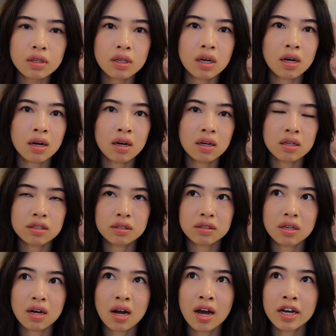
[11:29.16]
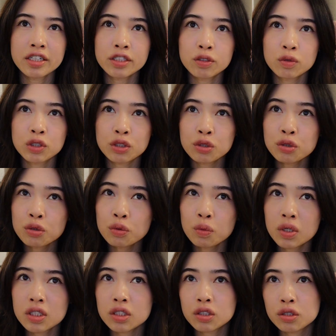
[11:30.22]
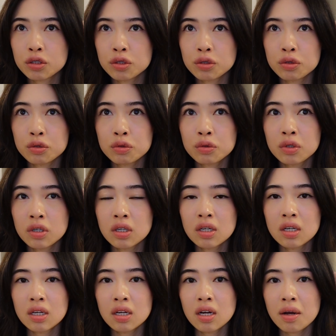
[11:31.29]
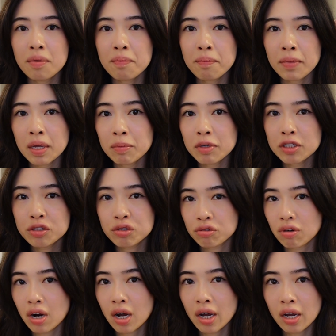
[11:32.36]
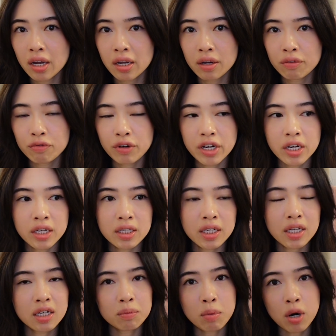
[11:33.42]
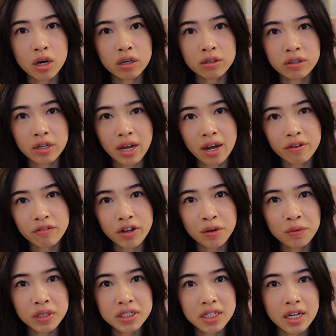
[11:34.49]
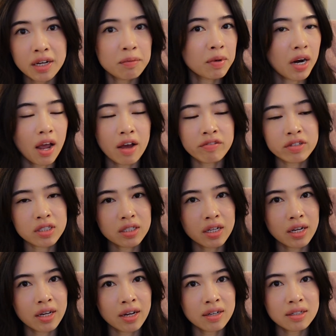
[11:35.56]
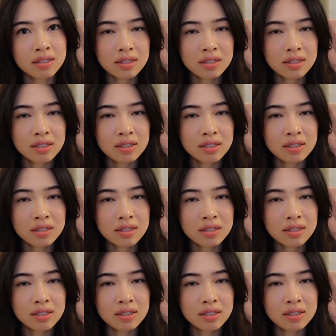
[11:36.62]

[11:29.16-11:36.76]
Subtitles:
I do want to maybe try reading like in a park or in a cafe one day, but I haven't done that yet.